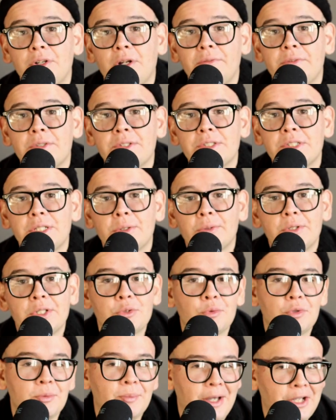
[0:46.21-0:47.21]
off the series
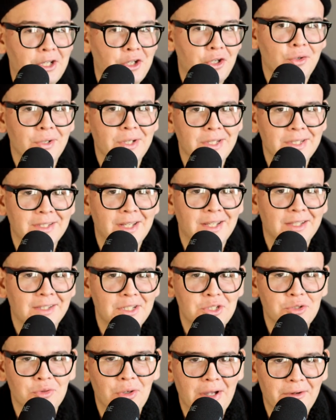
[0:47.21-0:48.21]
with my current daily
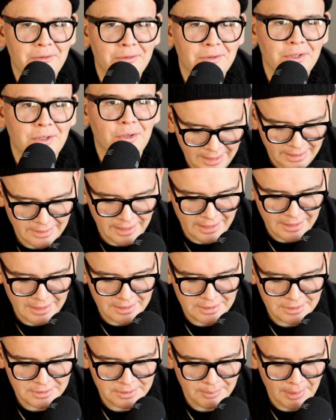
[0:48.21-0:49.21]
driver, and that
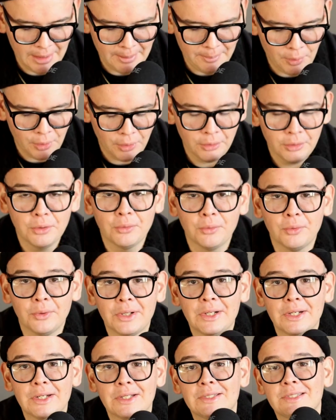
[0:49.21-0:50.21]
is my
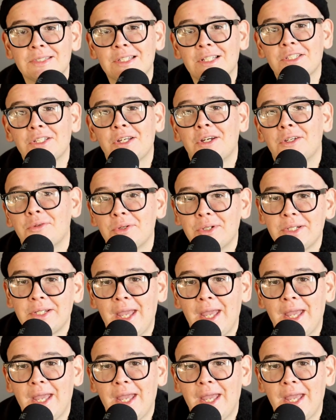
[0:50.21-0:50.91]
Polaroid 600